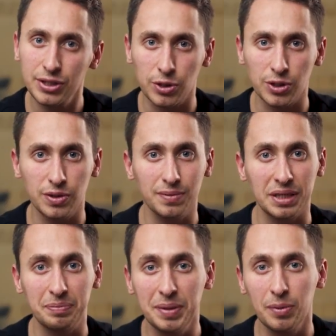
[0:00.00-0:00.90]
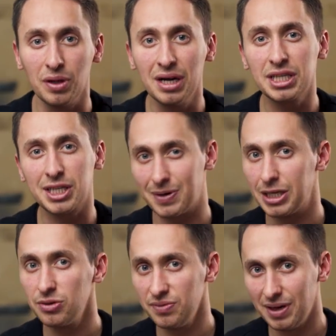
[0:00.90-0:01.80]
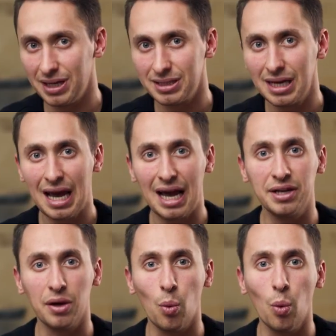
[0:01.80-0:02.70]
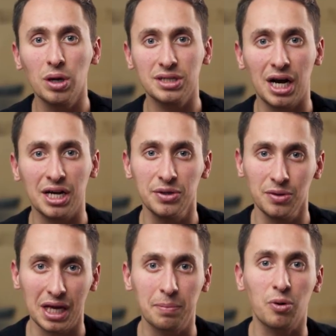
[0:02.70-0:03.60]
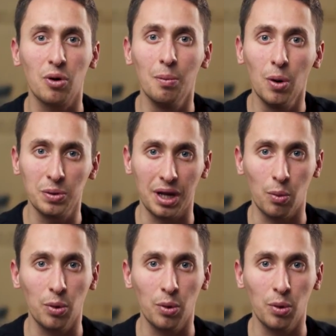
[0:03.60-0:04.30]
search term that people try to find and what are you promoting,